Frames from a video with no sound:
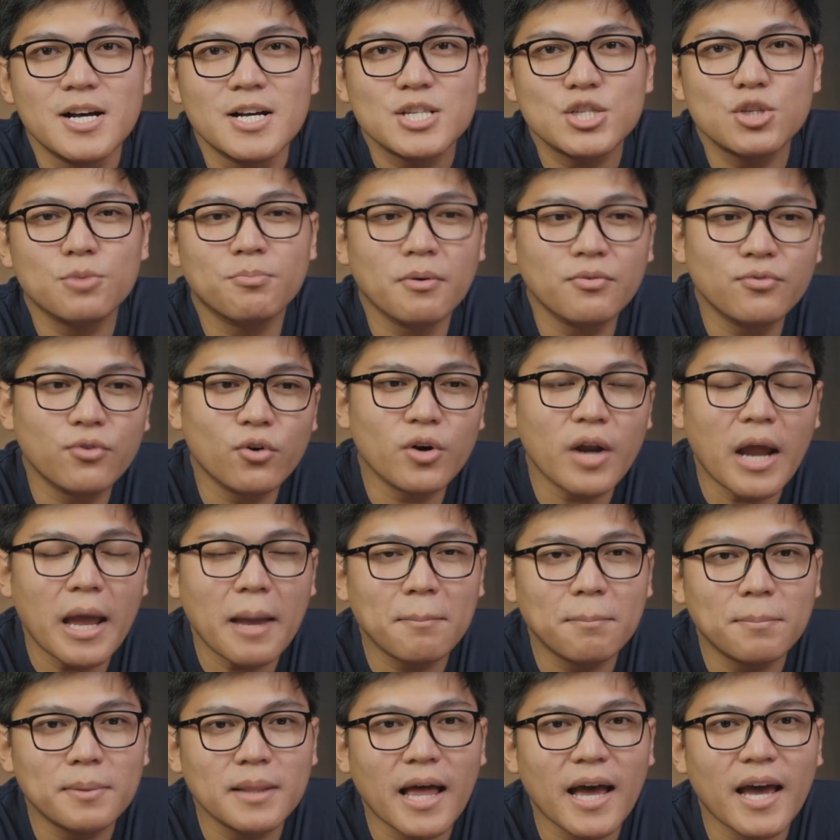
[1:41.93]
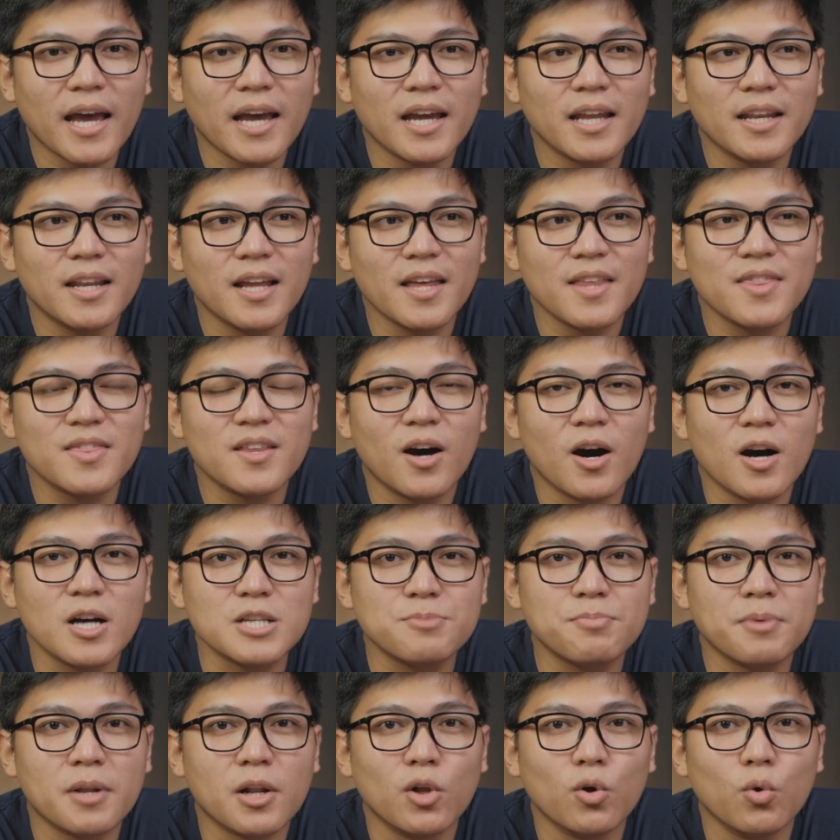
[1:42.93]
So before I applied in the
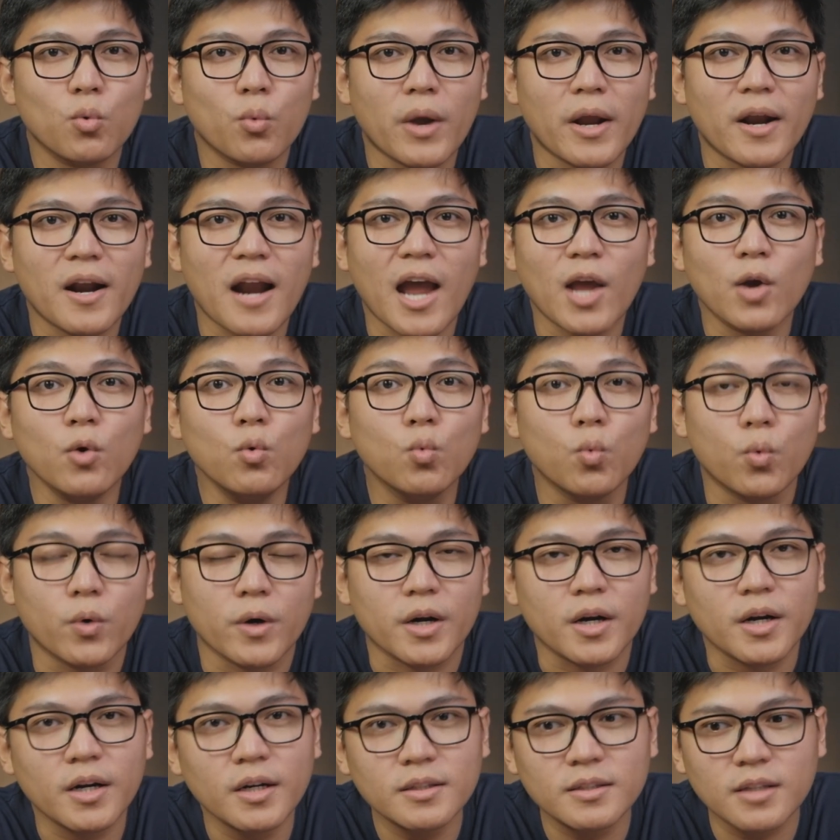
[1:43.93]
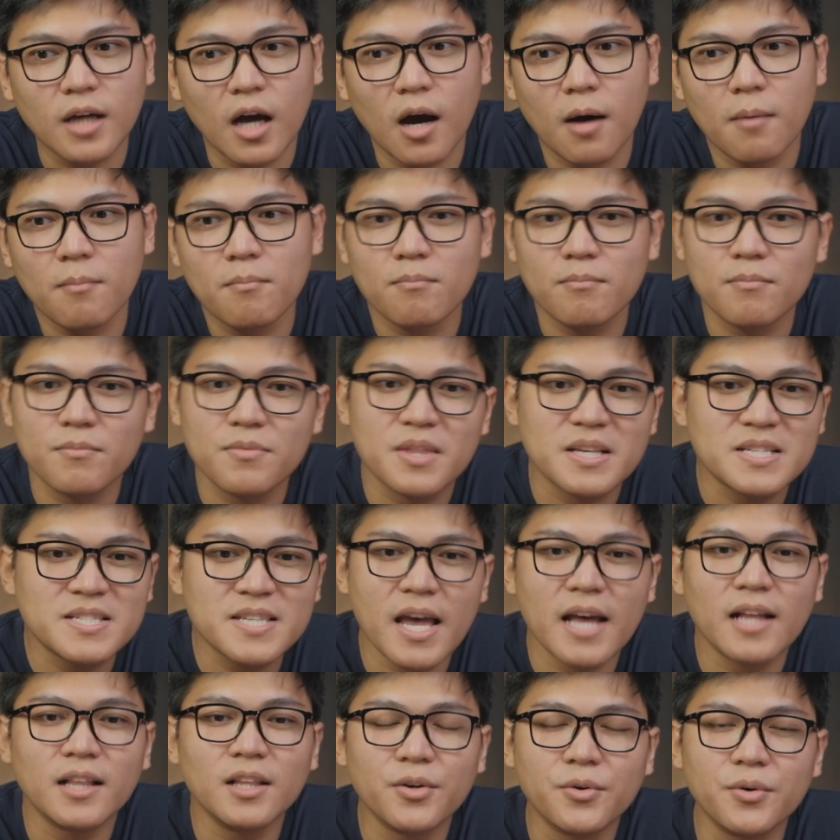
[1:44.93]
hospital where I worked, the
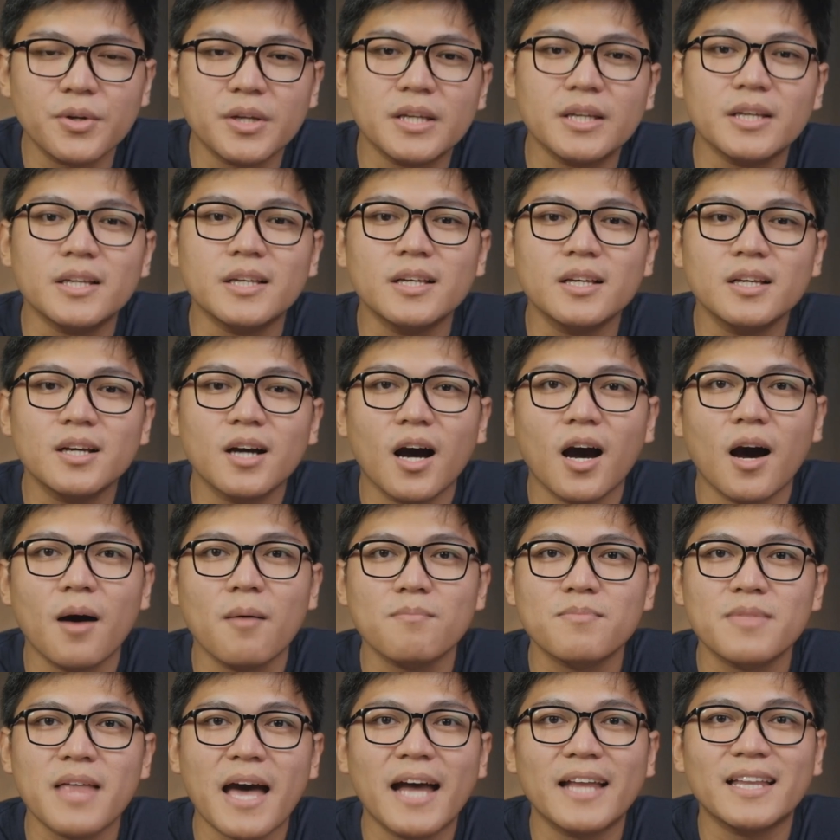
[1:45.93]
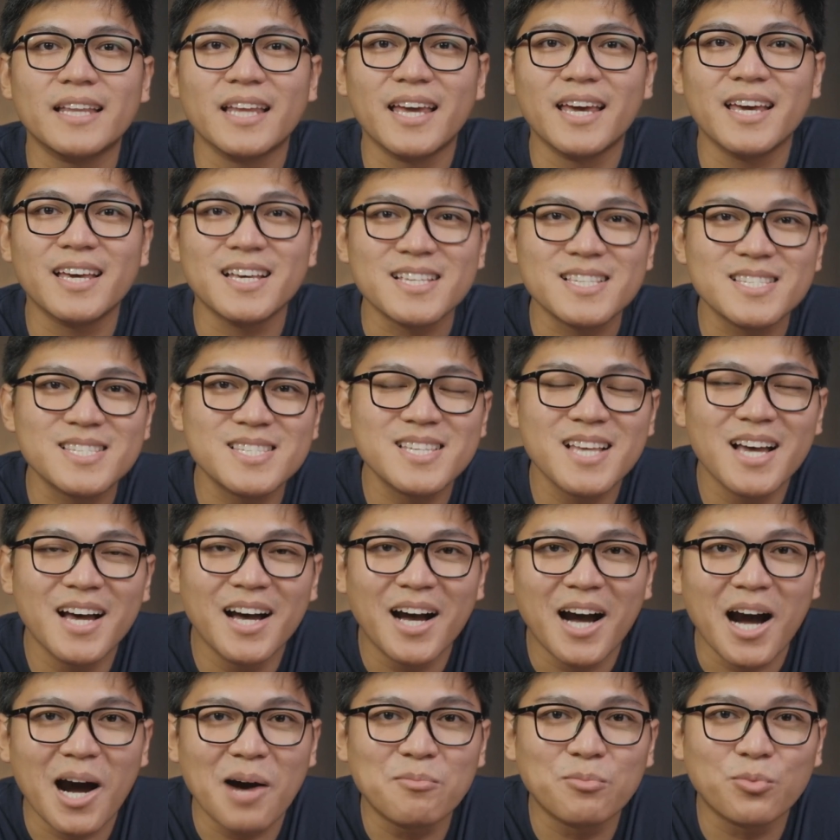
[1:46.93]
salary that is
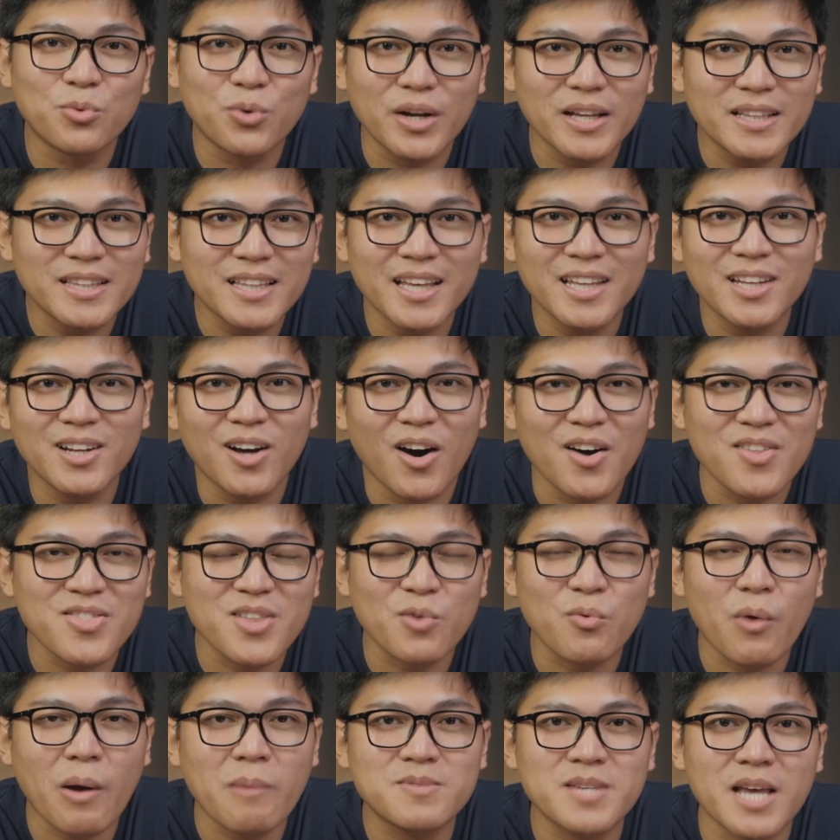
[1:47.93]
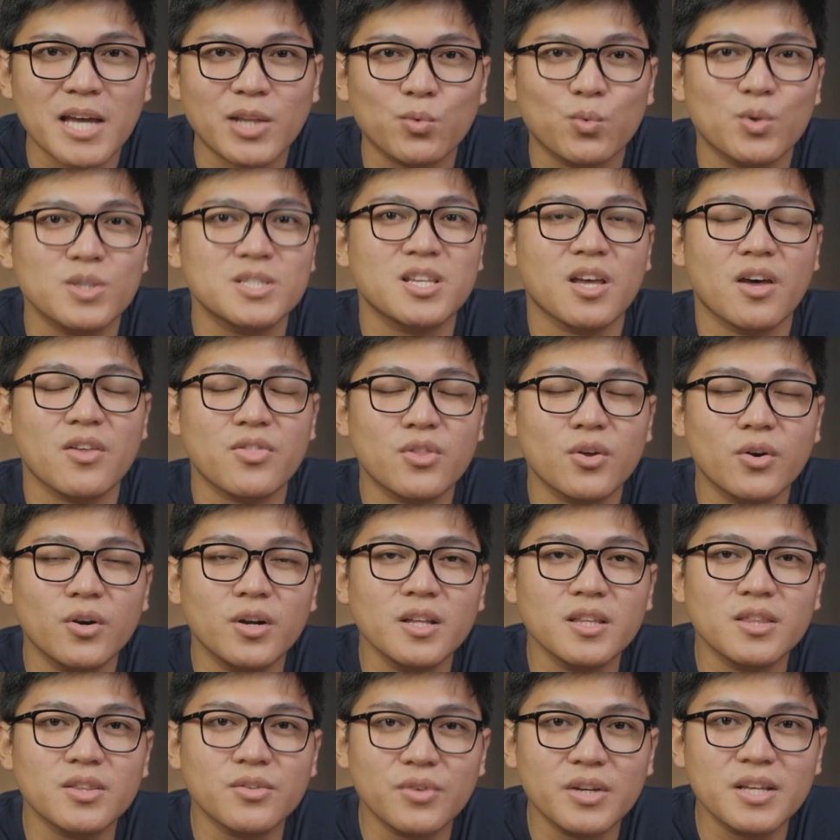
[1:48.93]
written on their website was
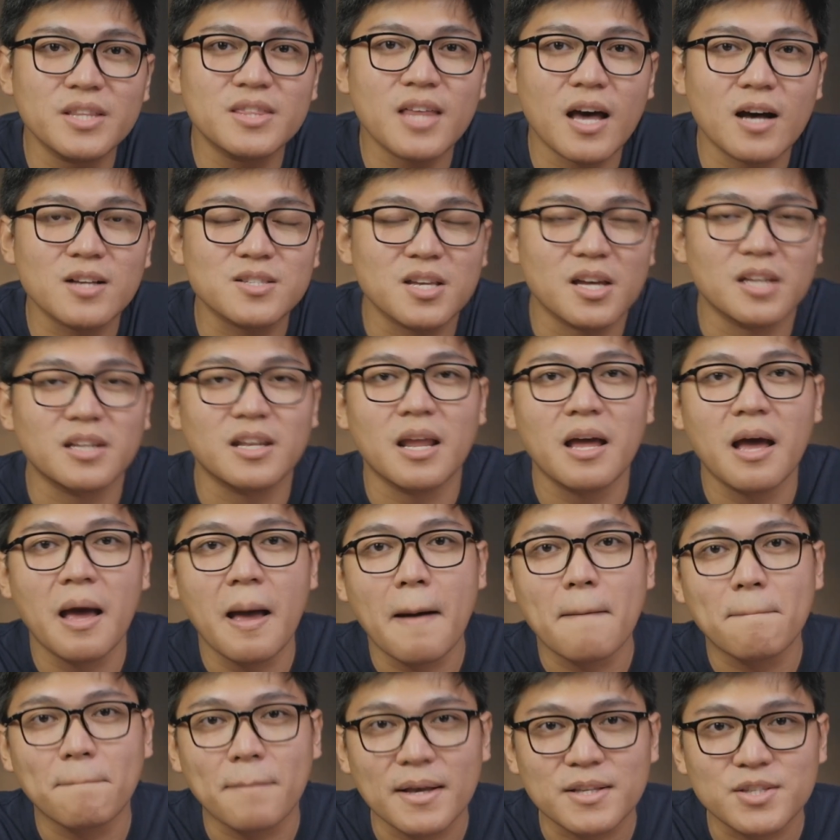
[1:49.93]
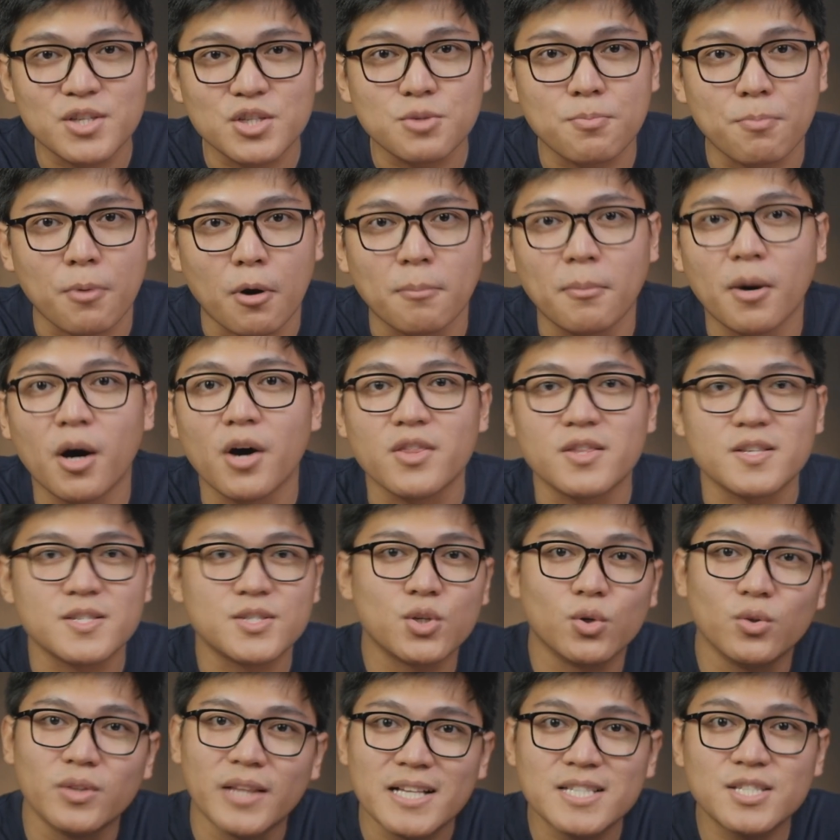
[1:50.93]
33,000 pesos per month.
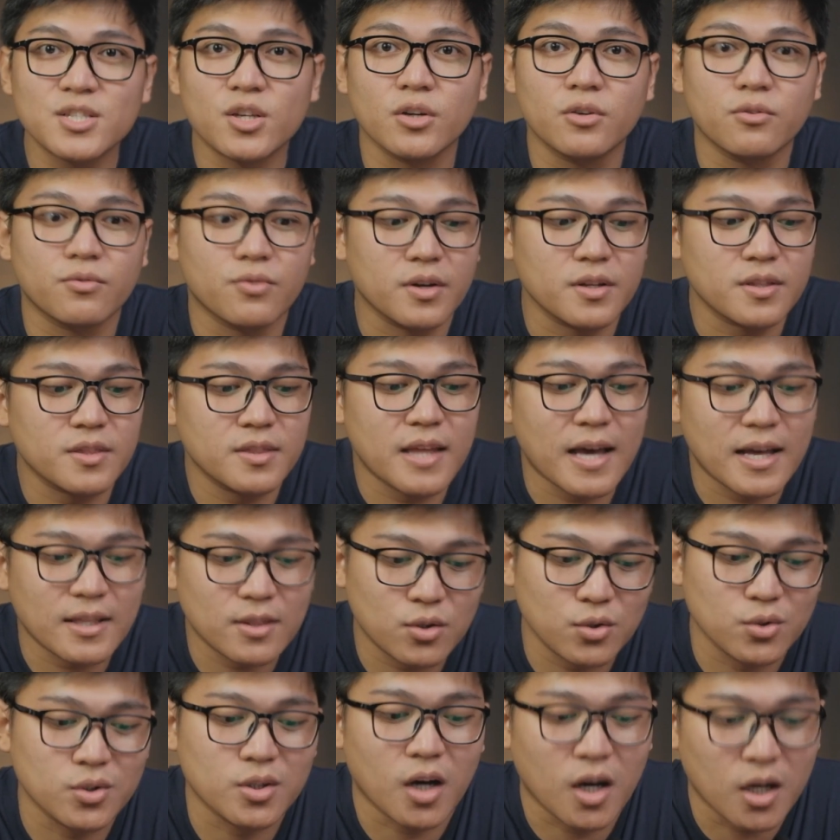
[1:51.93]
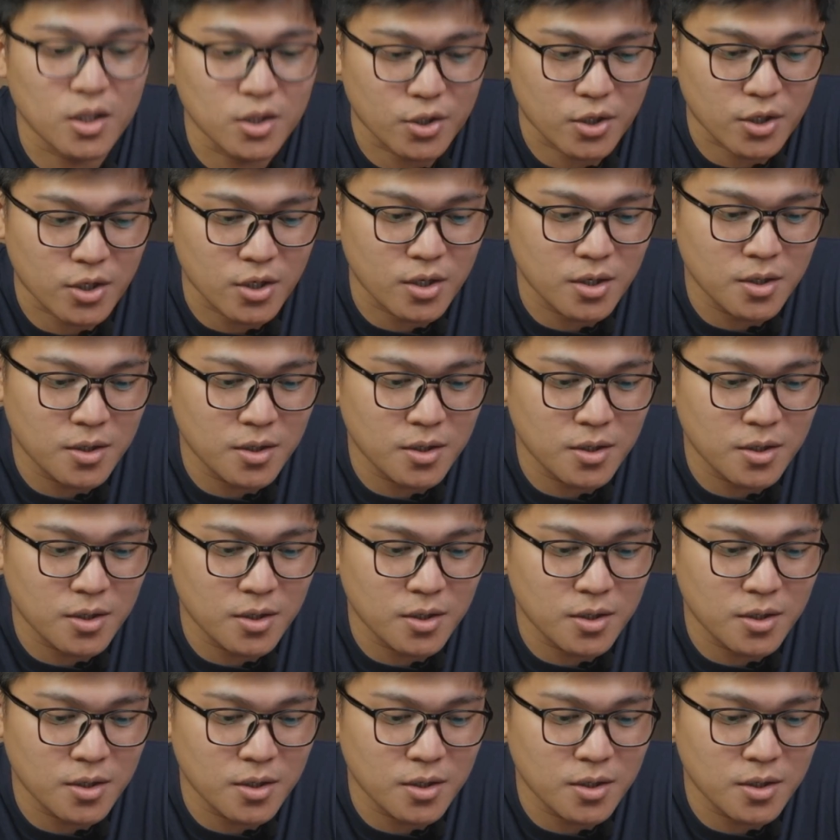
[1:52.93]
So let's convert that to dollar.